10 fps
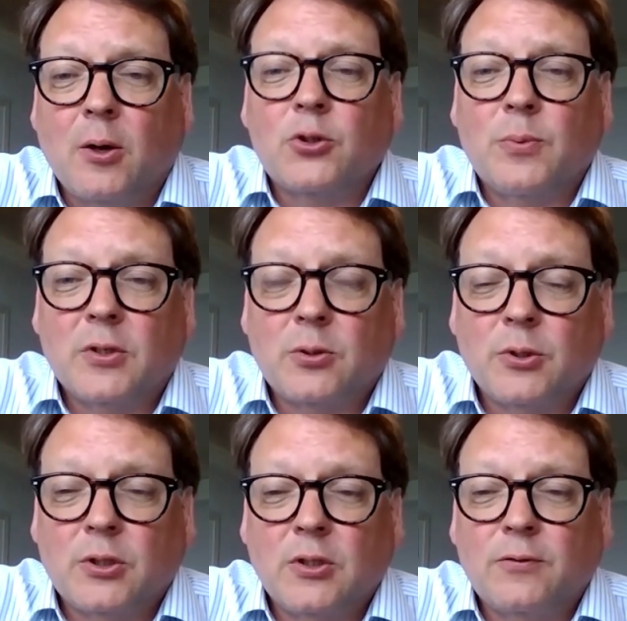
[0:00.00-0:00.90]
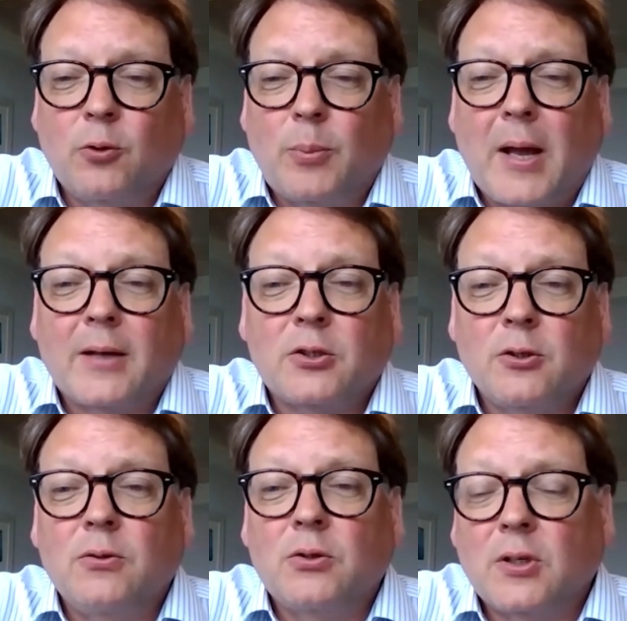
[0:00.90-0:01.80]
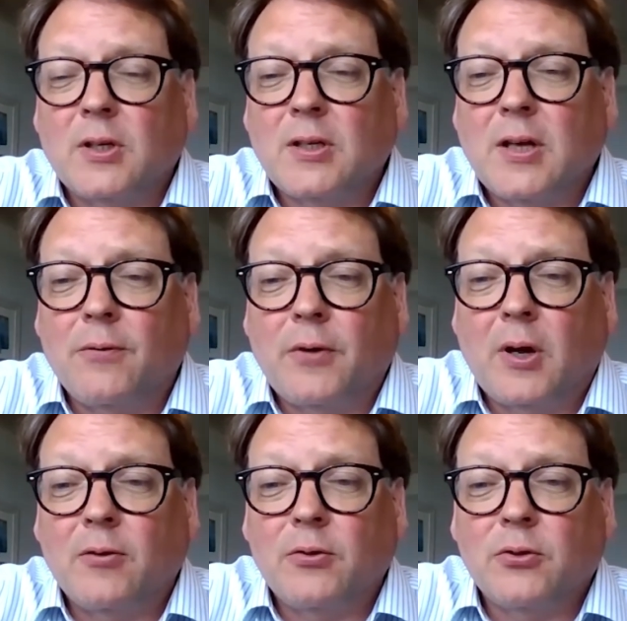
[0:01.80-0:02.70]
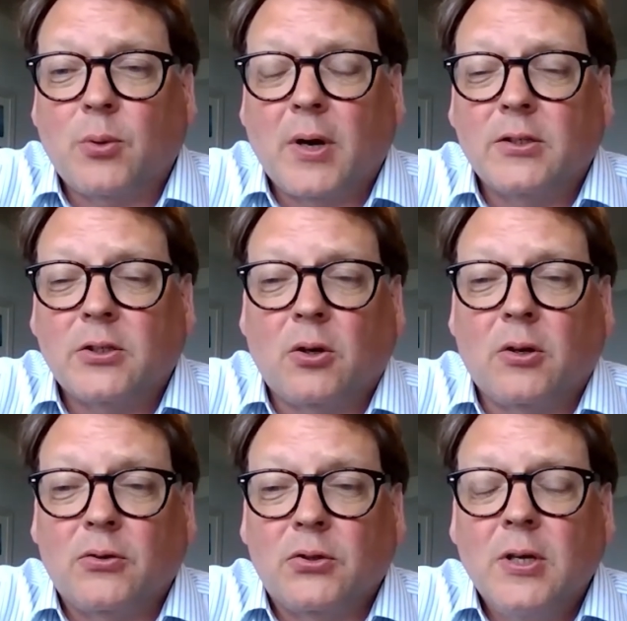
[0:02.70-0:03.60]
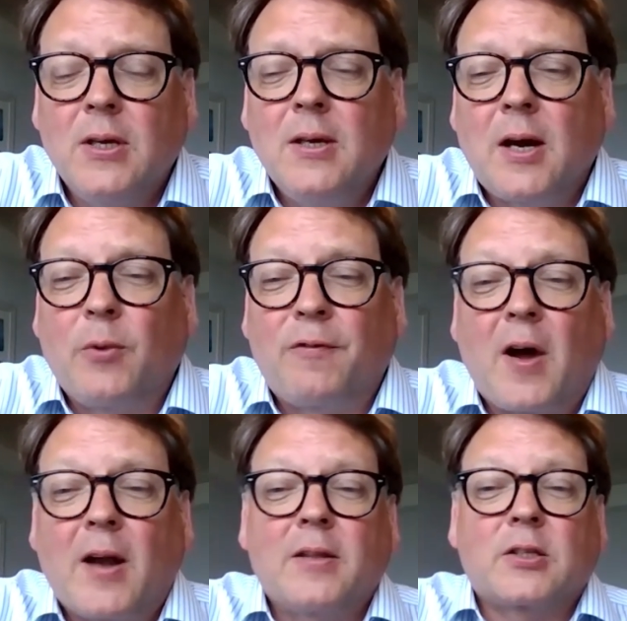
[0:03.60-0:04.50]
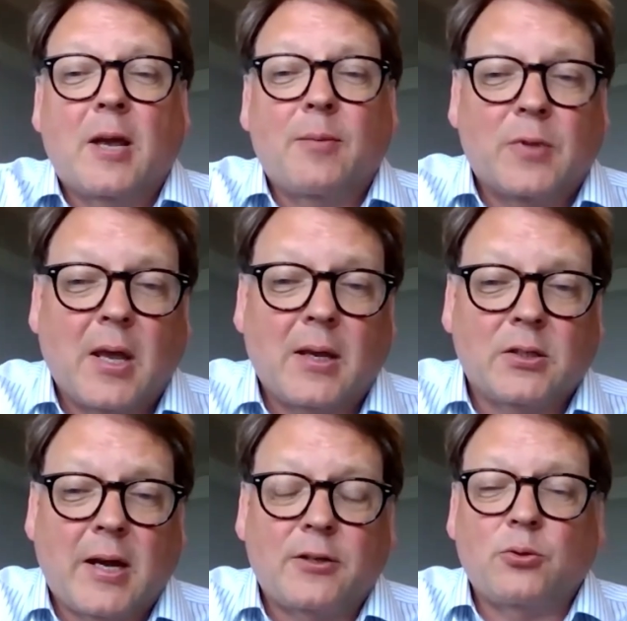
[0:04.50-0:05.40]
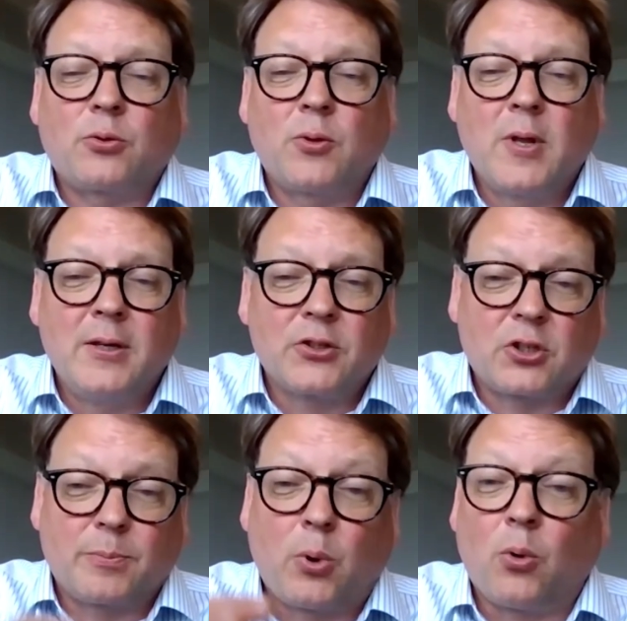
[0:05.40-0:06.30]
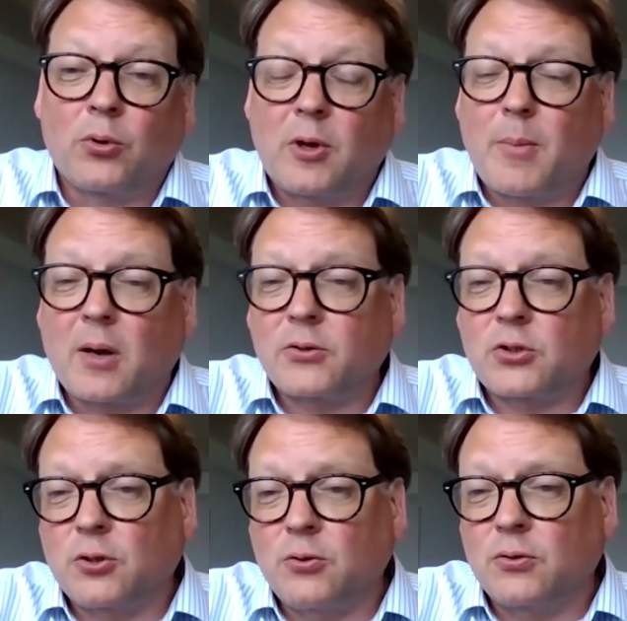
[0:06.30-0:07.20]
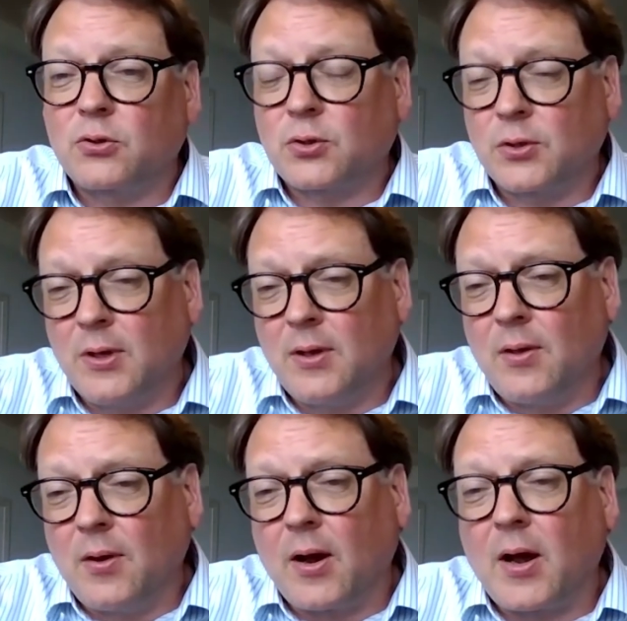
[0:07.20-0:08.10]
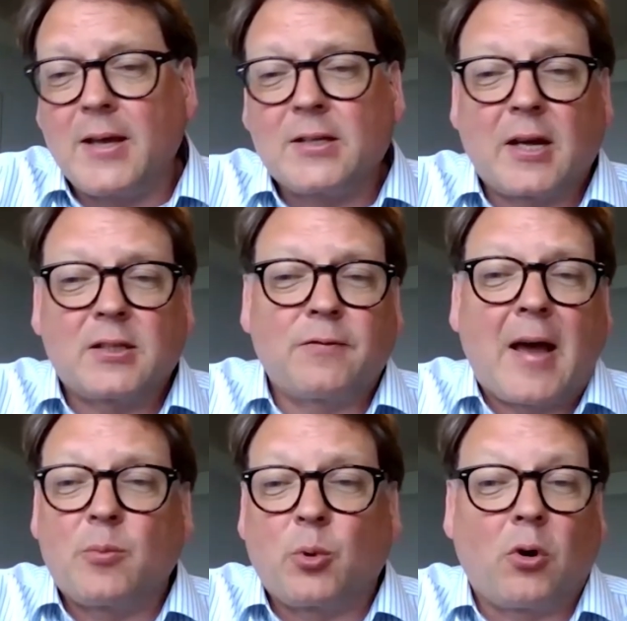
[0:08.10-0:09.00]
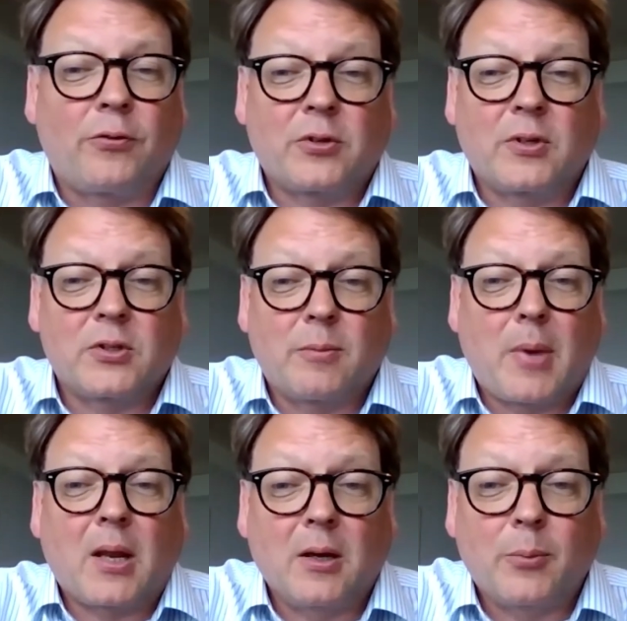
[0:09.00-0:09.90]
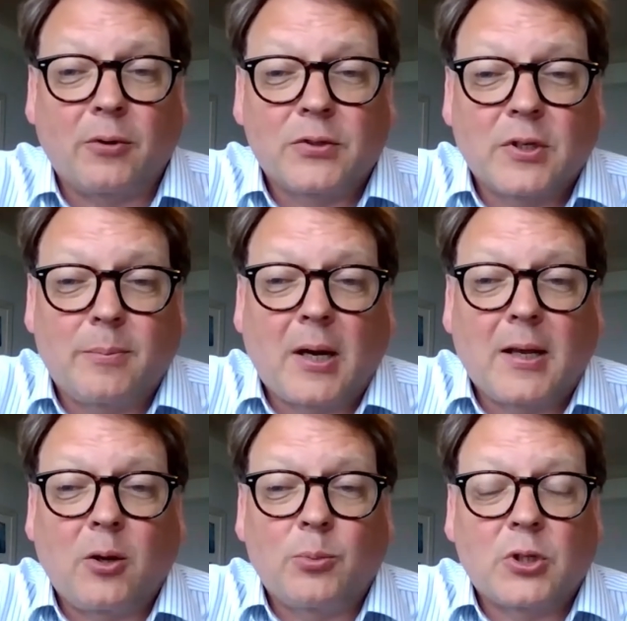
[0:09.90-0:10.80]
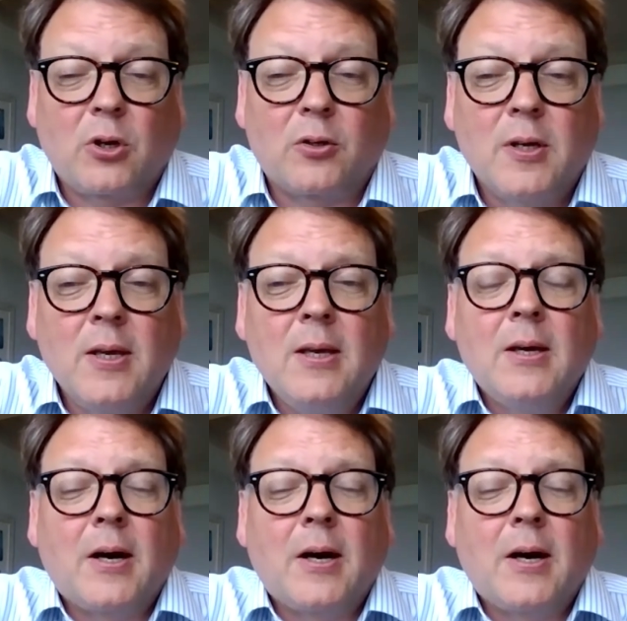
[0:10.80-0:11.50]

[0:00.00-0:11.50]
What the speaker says: Goldsmiths, which is for black students, and there's now over 120 scholars. And we're finding the same thing: is the actual support amongst students is as valuable often as the money. I mean, obviously the money helps a lot.